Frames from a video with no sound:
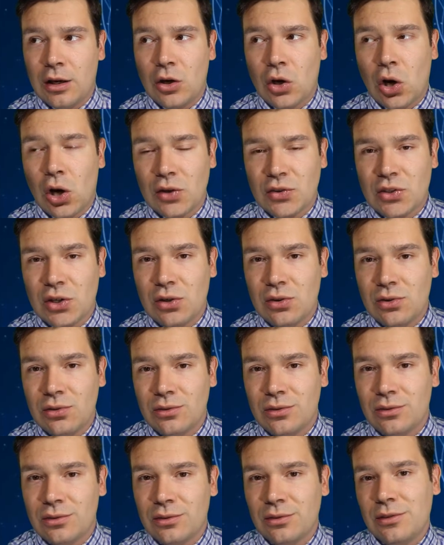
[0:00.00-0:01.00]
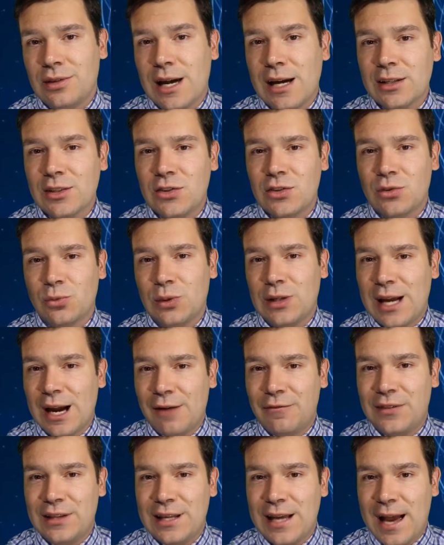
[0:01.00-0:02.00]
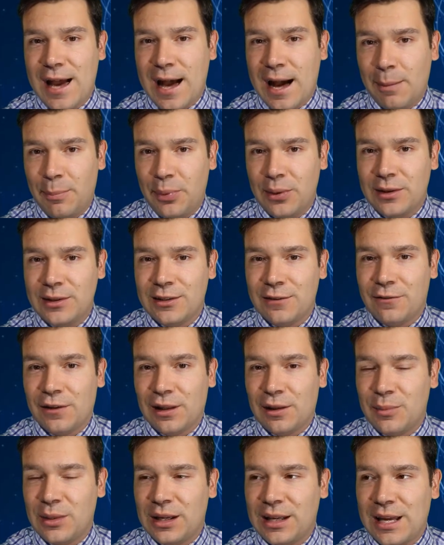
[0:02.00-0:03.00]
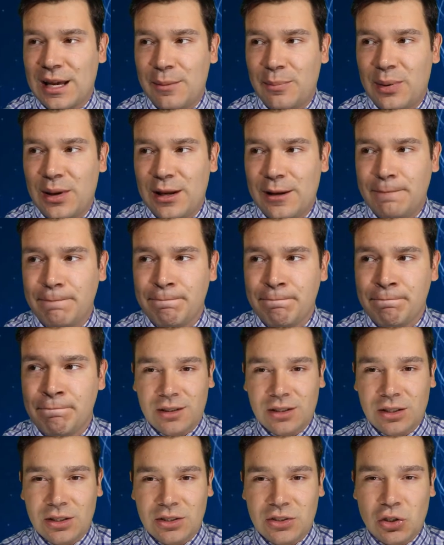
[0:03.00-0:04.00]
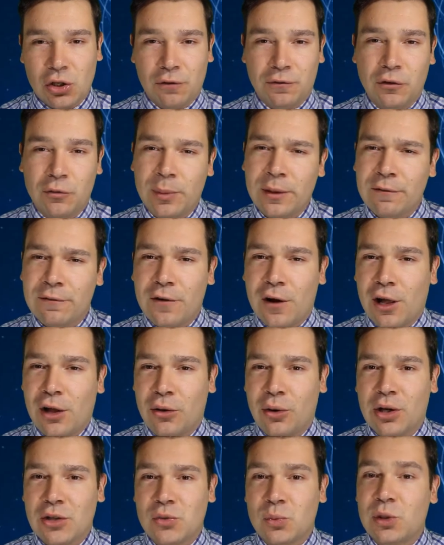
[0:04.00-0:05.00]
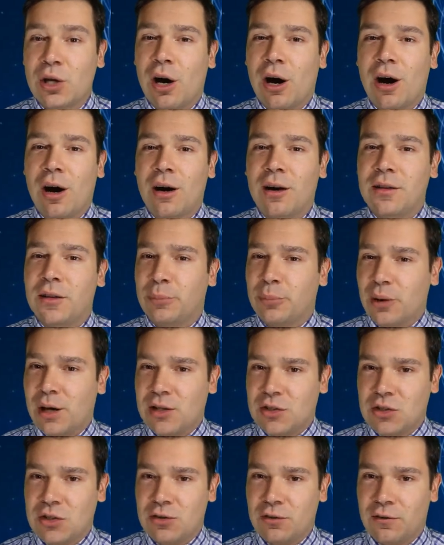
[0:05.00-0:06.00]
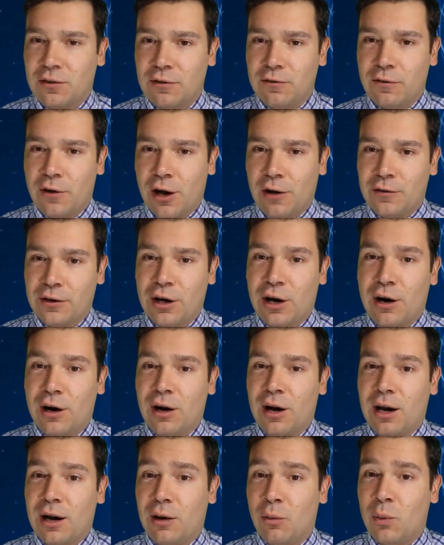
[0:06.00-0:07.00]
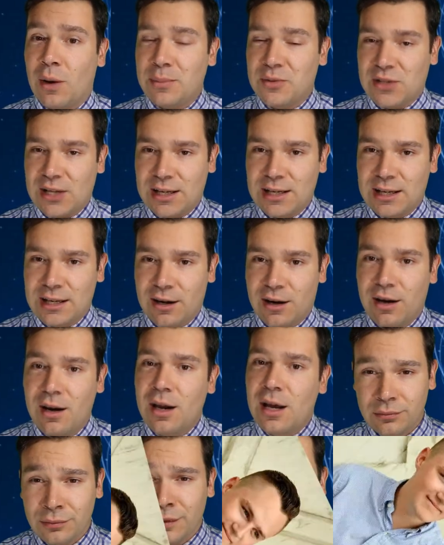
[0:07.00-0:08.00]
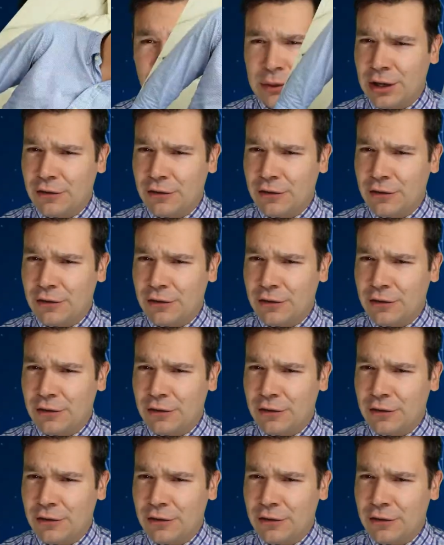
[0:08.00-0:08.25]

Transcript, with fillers: Also, Next, we have the app development campaign. So if you've been following us, we are in the process of evolving our uh, website here, and we